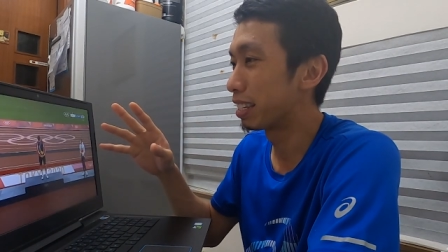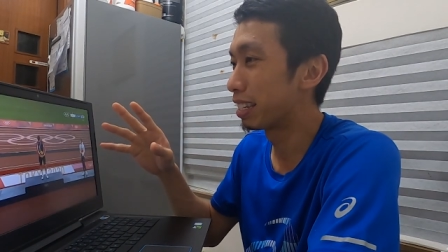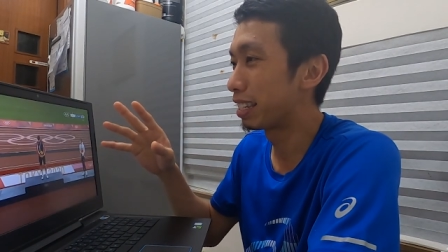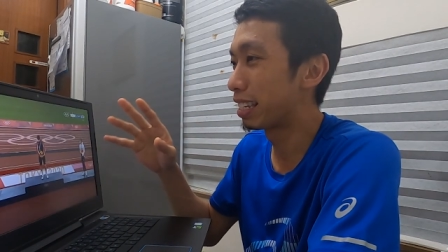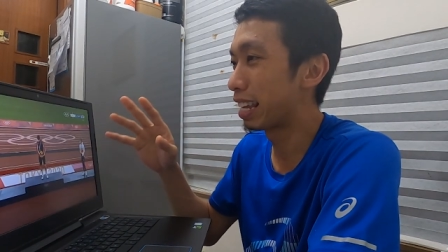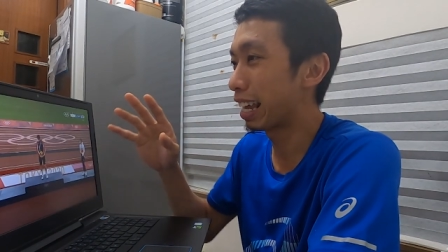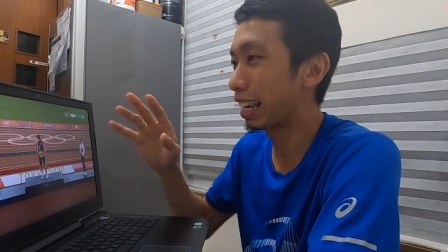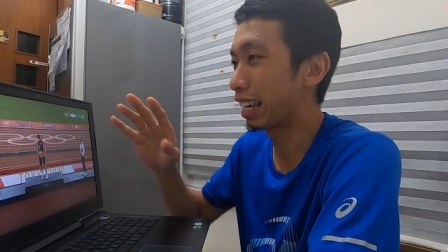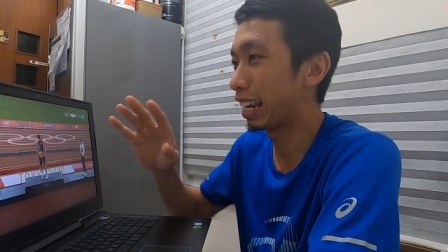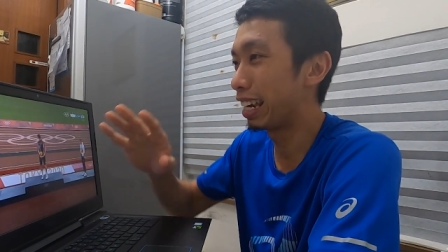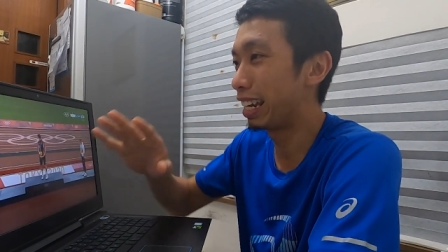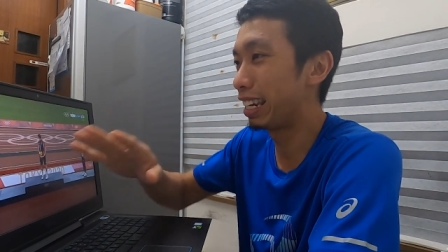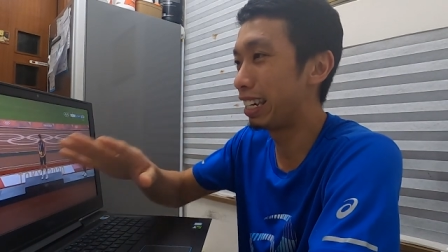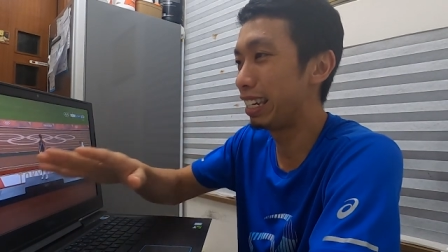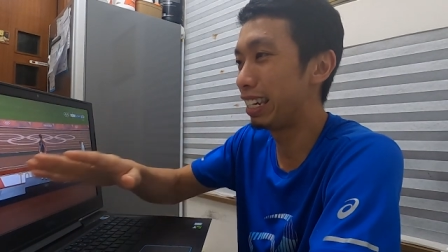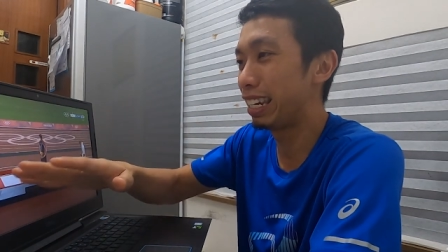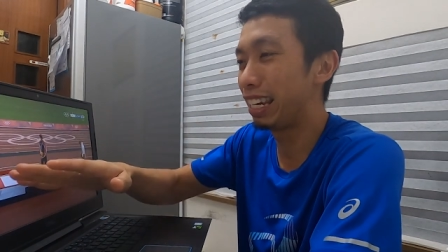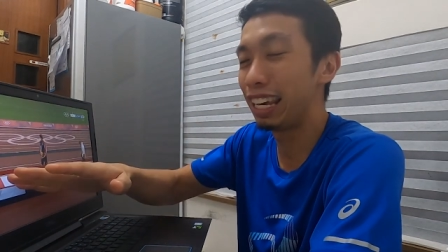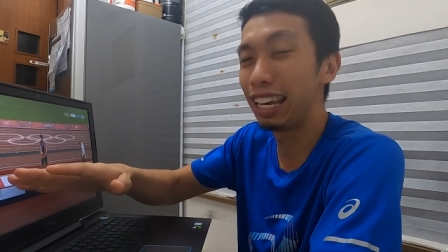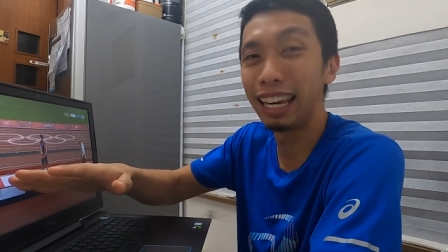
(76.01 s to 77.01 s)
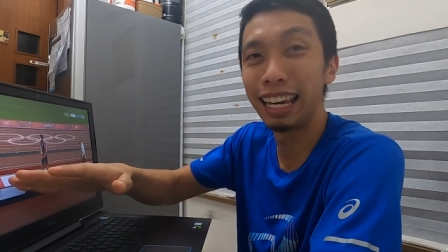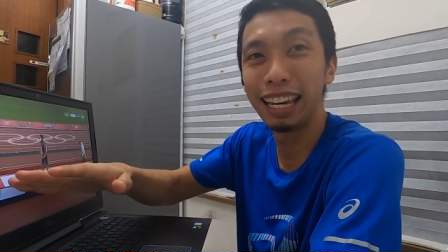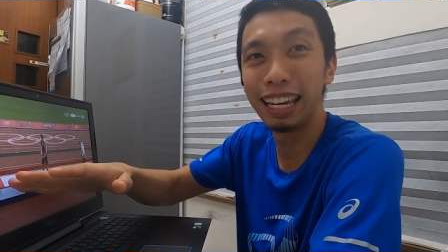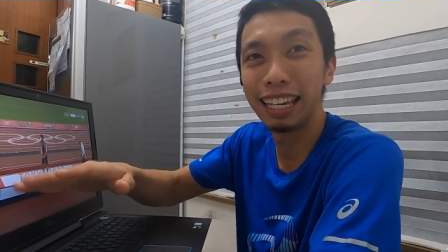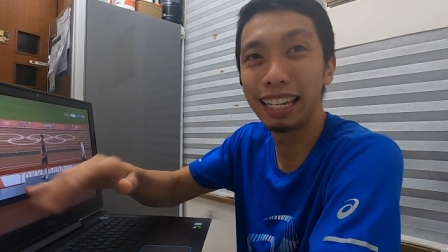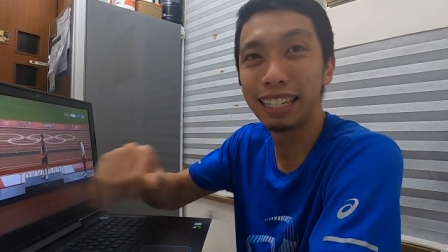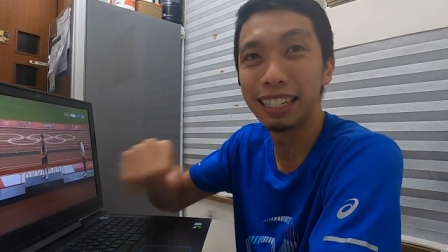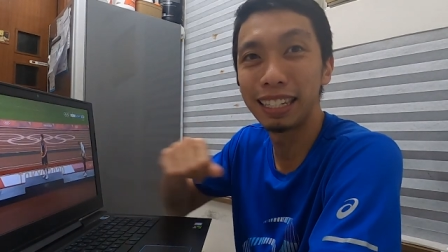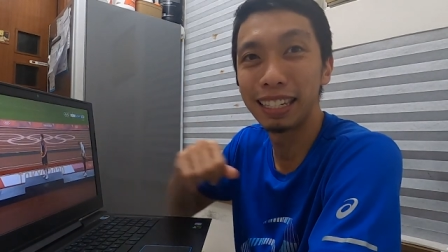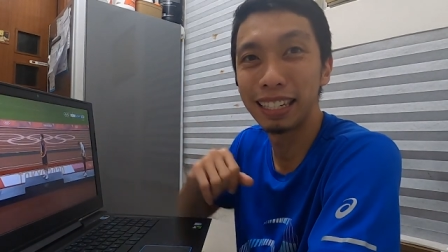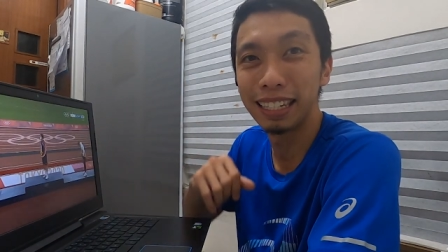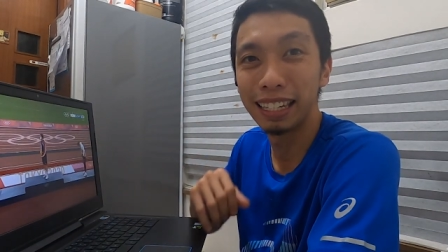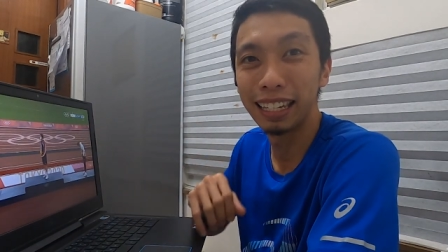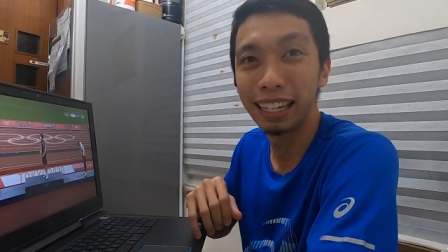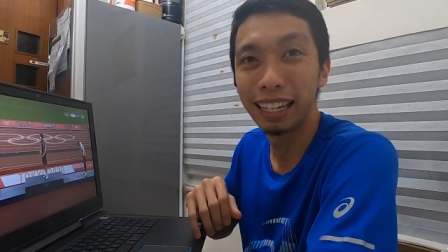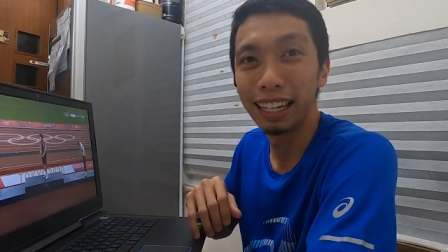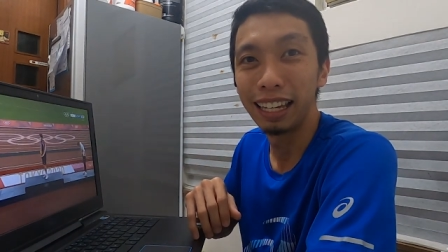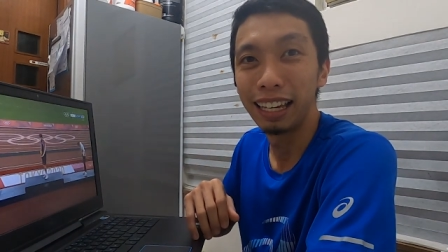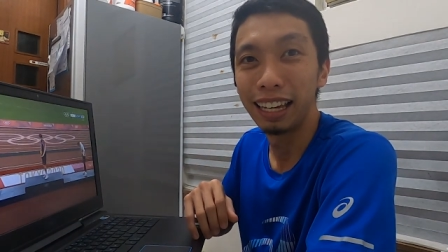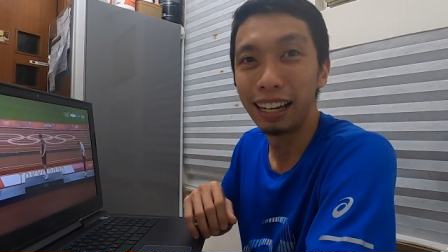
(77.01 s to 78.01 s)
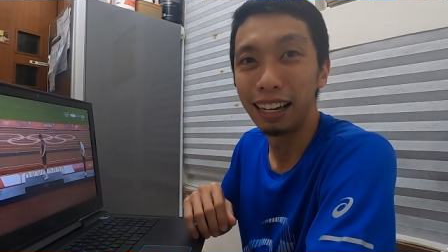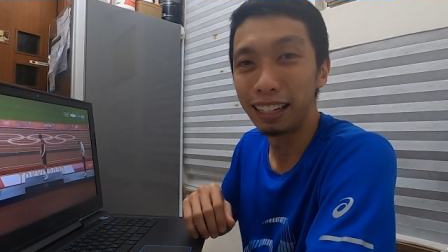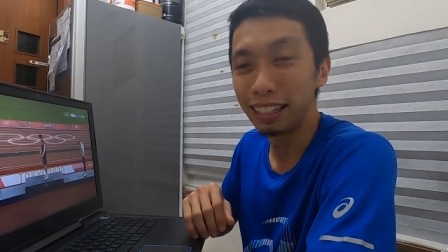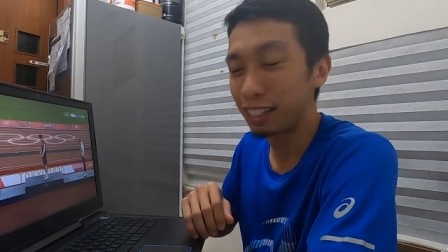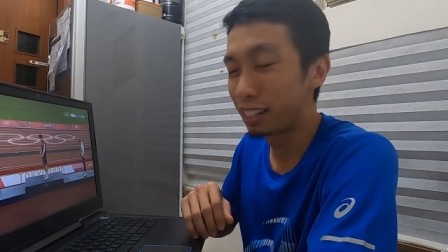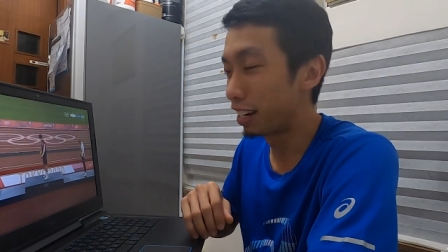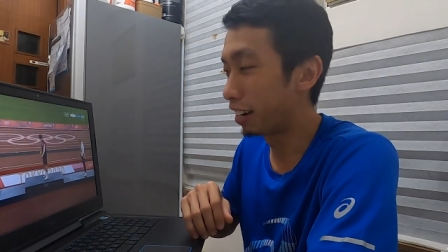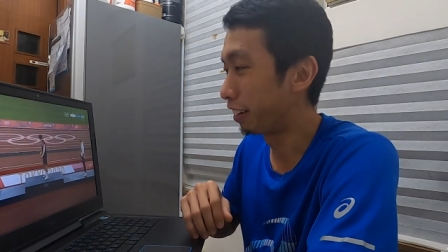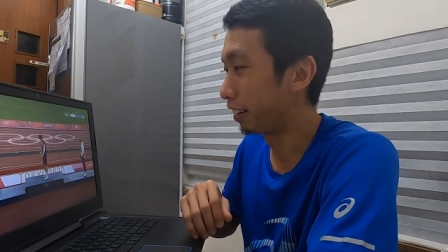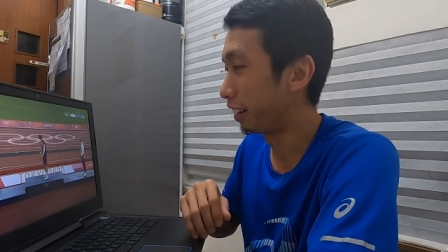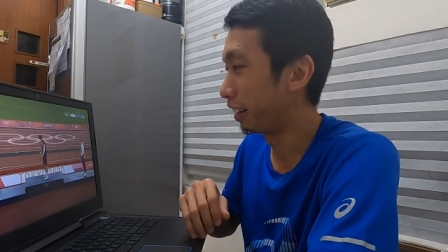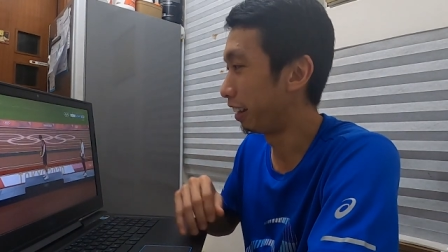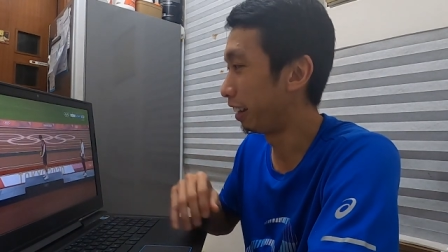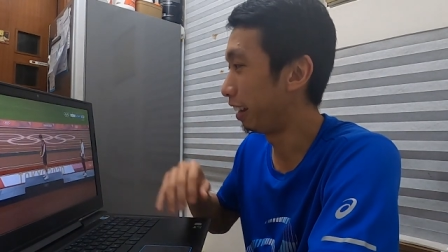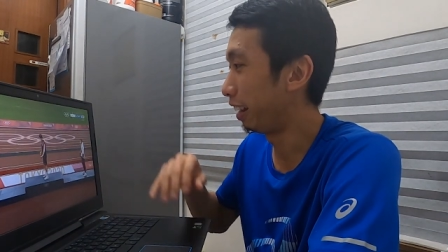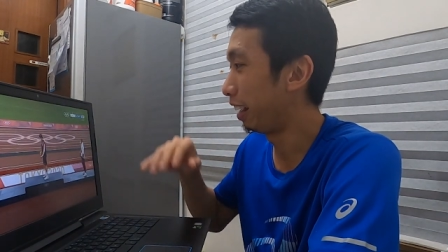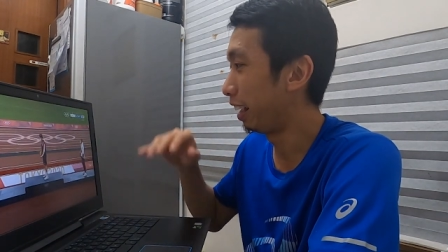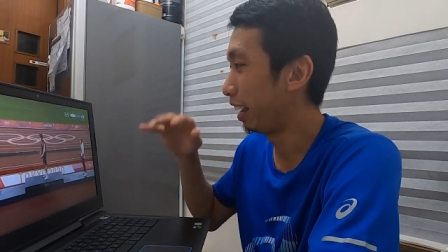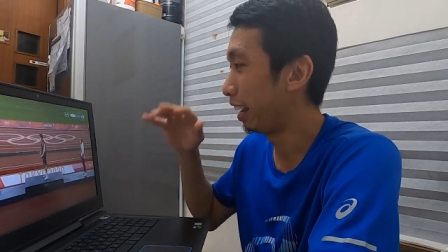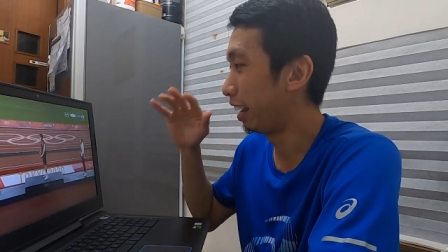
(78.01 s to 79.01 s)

Second is Cheruiyot.